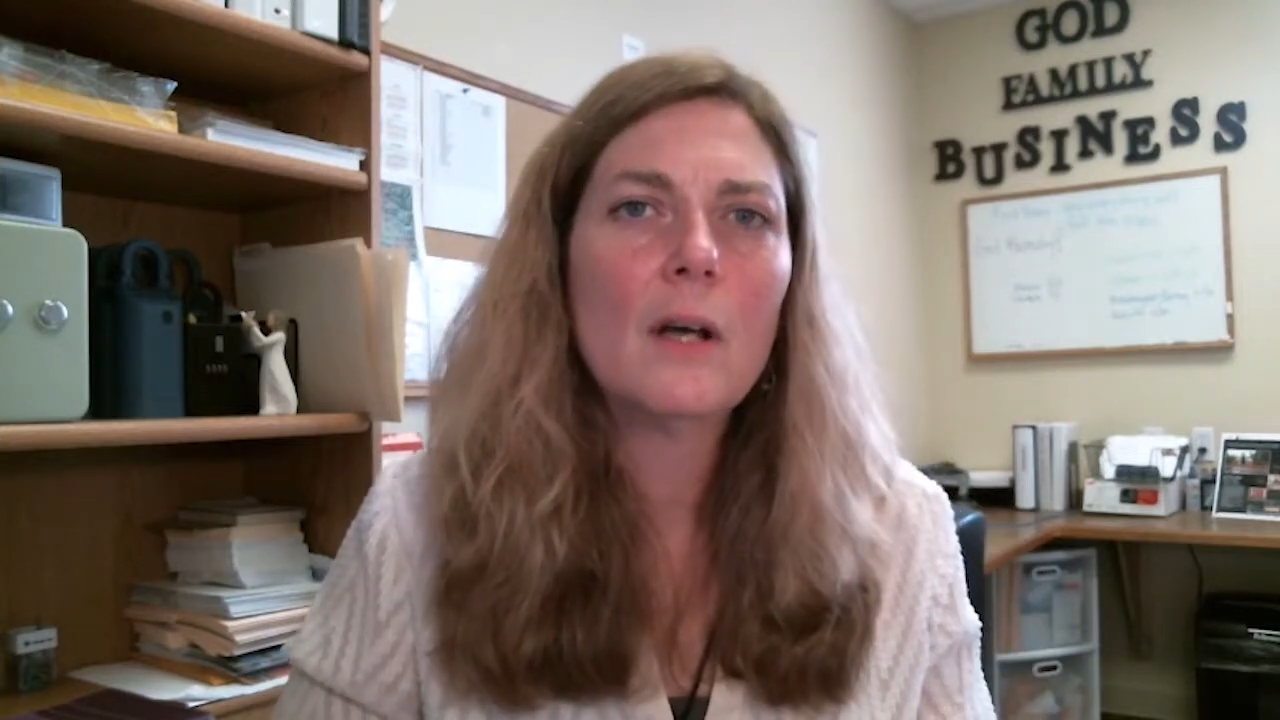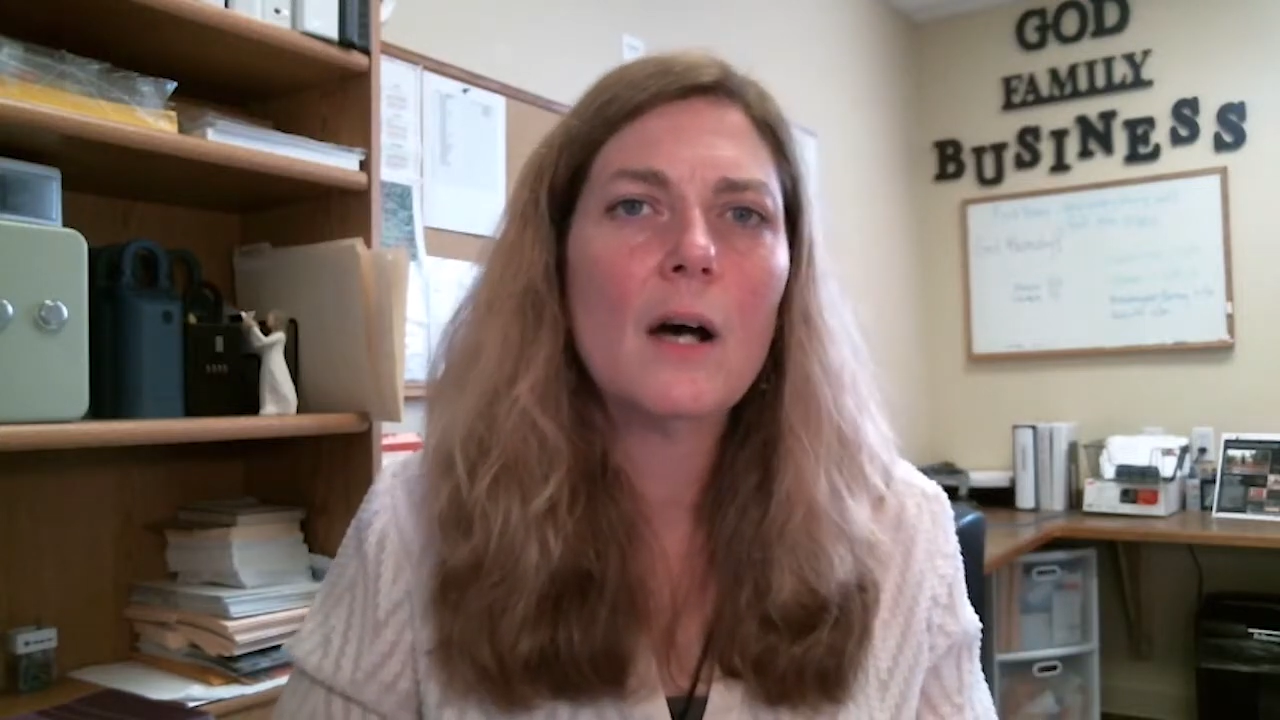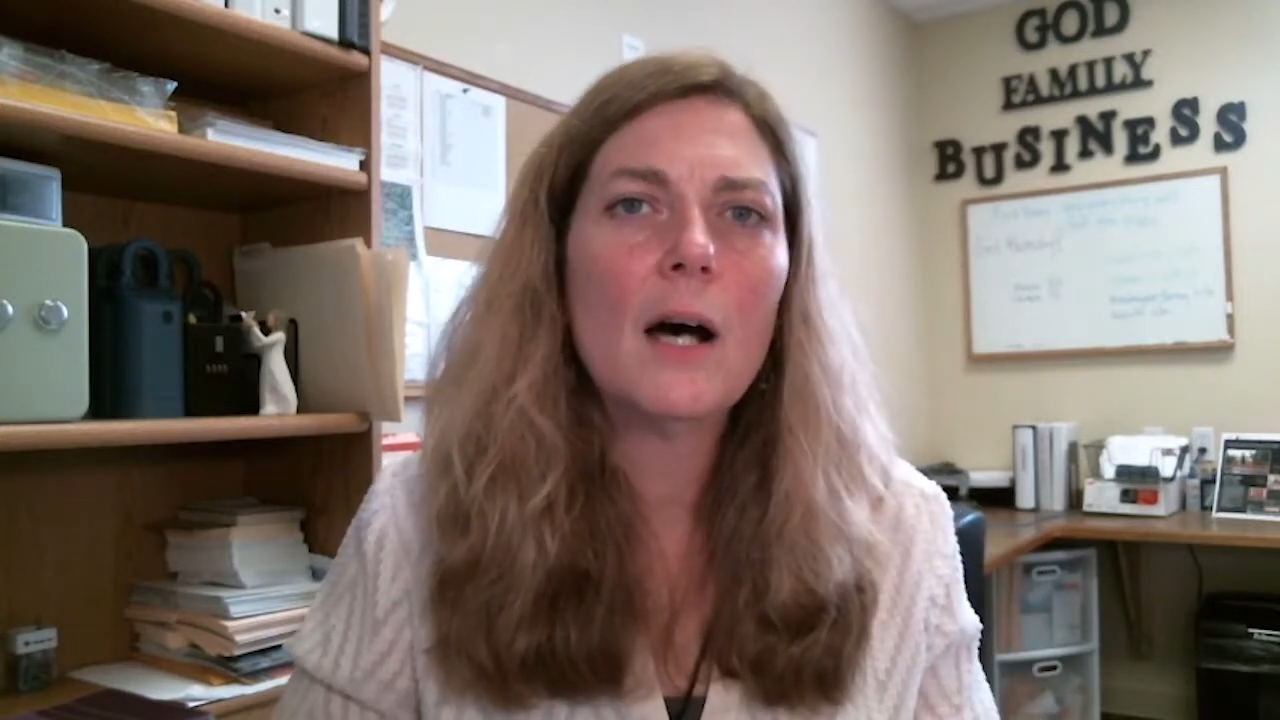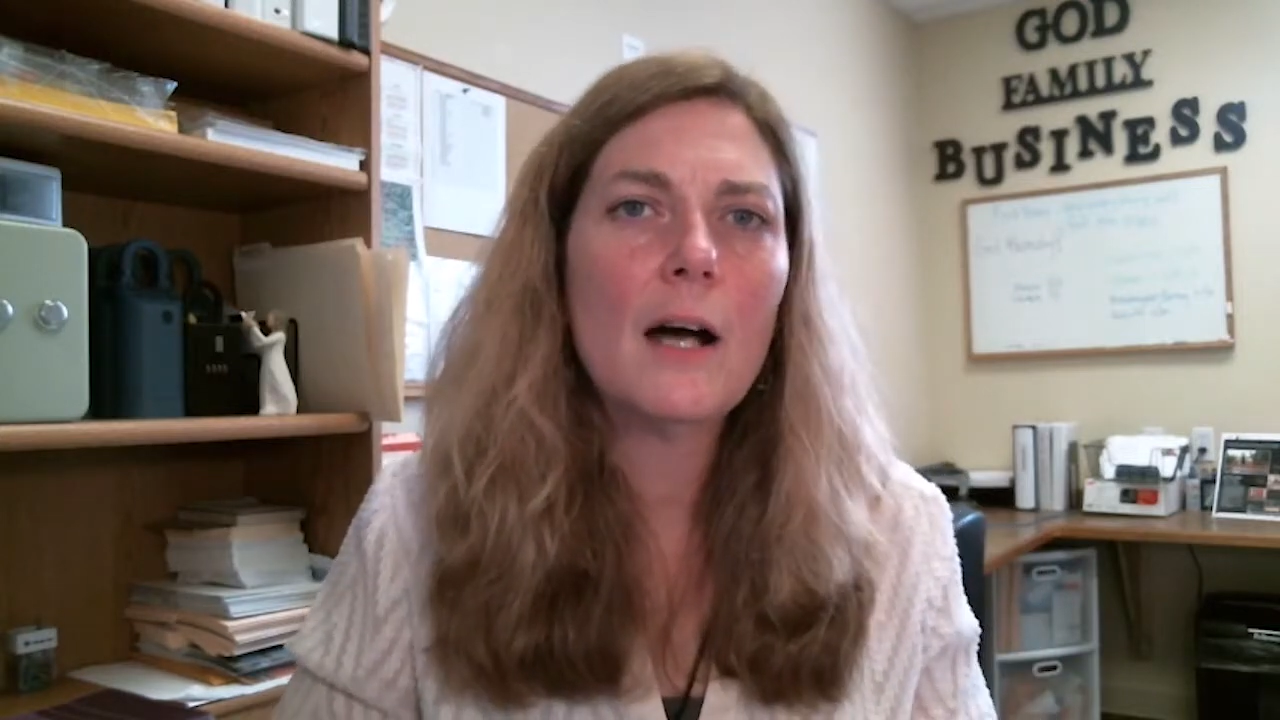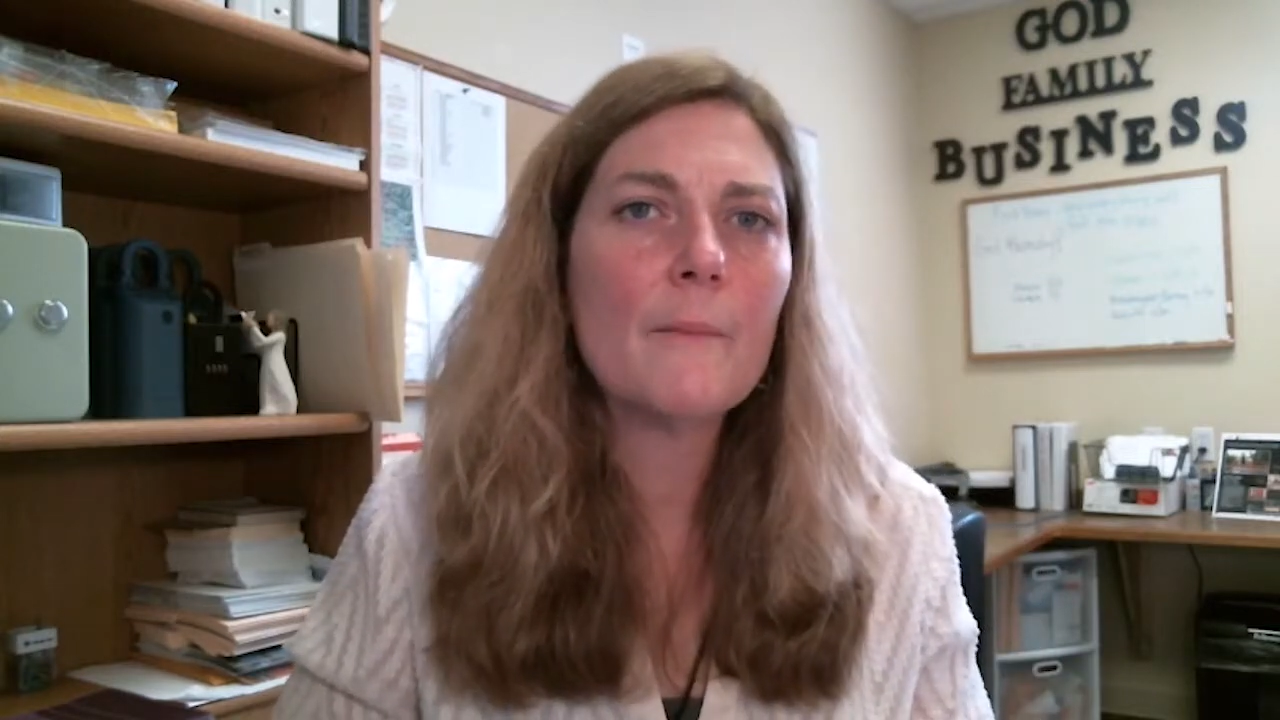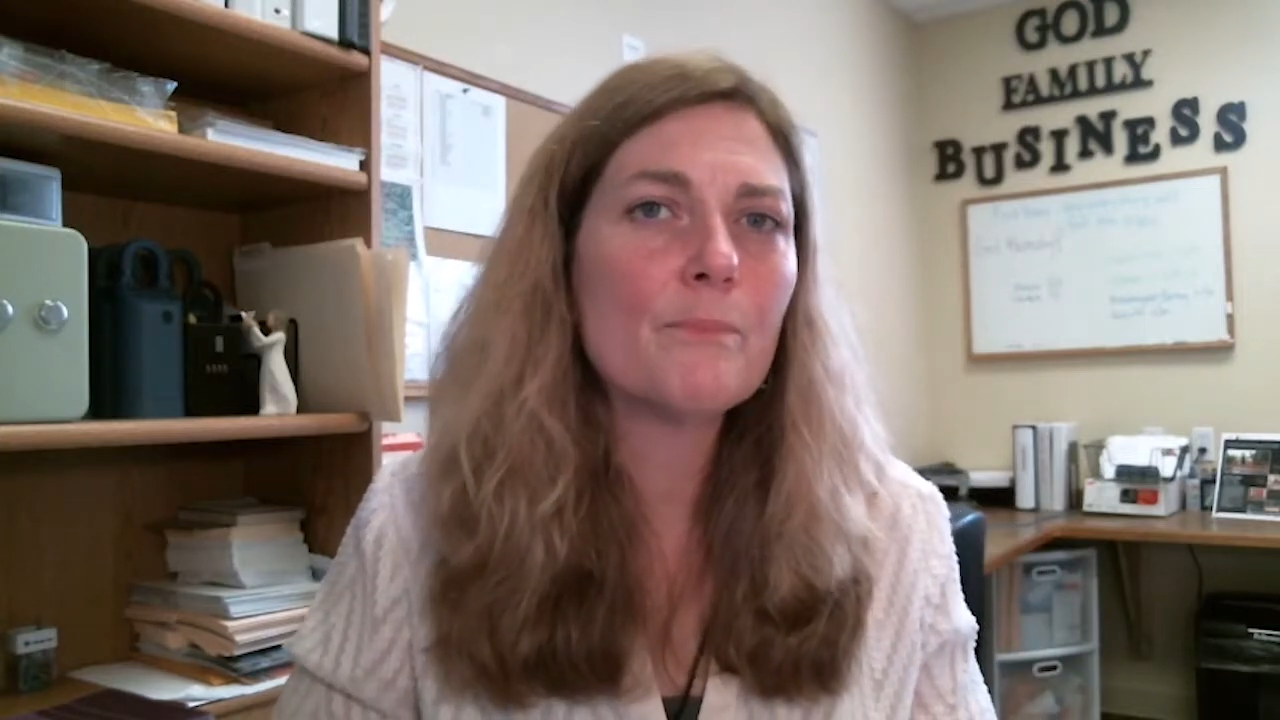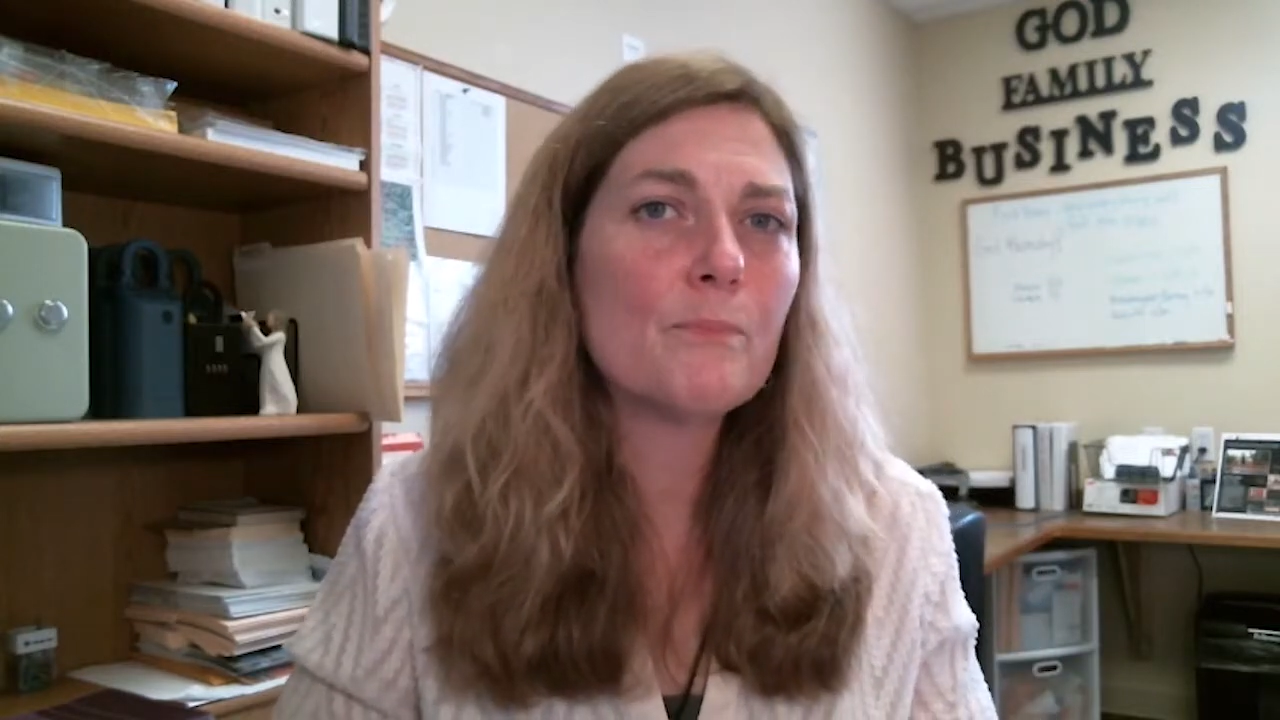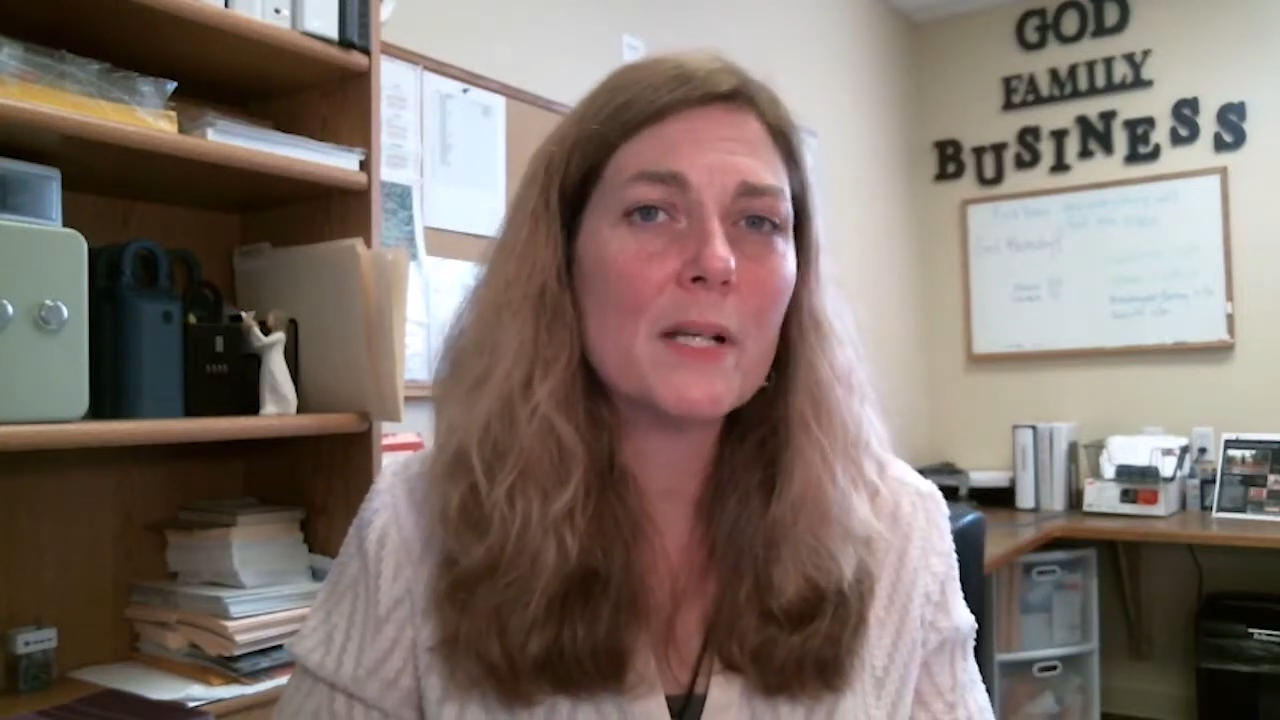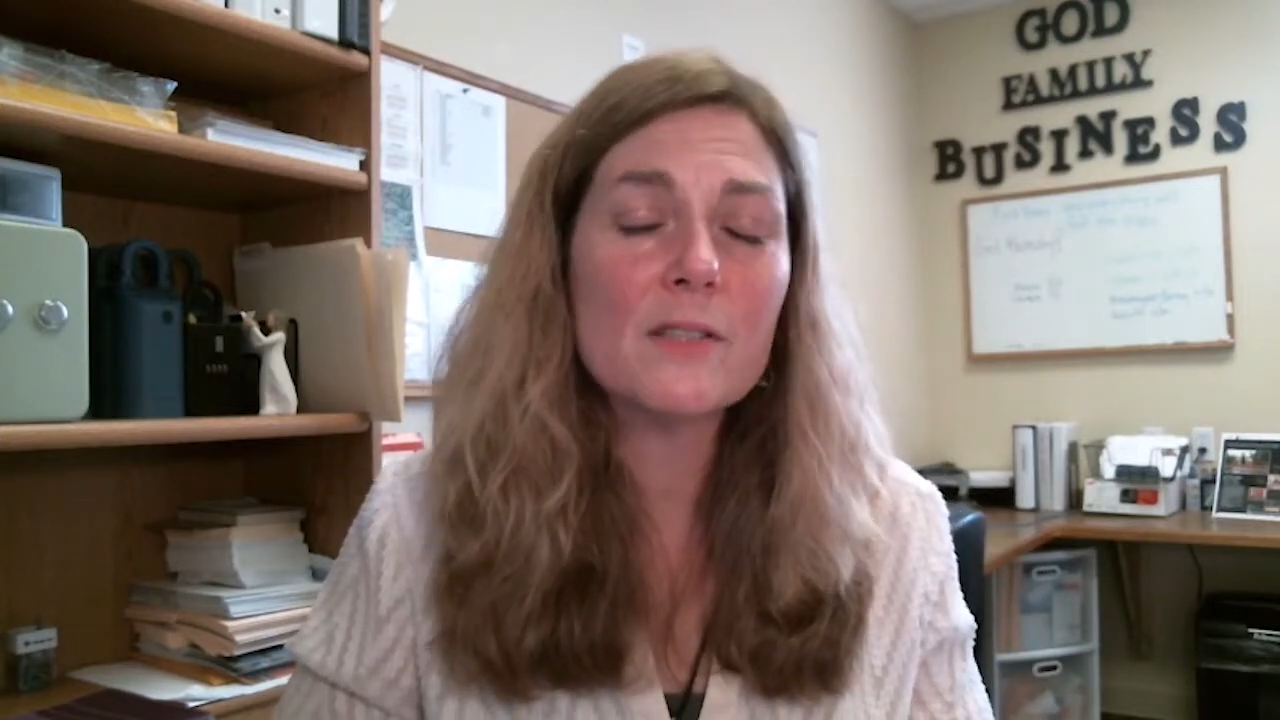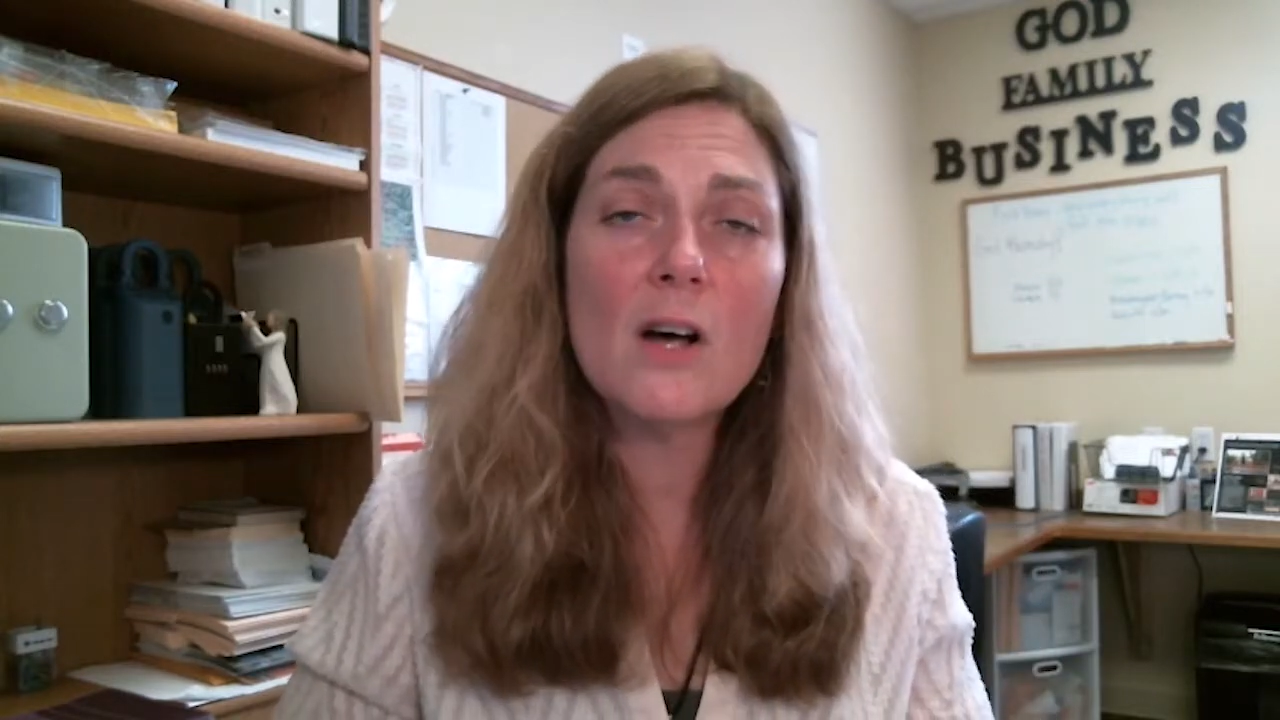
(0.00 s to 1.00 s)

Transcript: But it's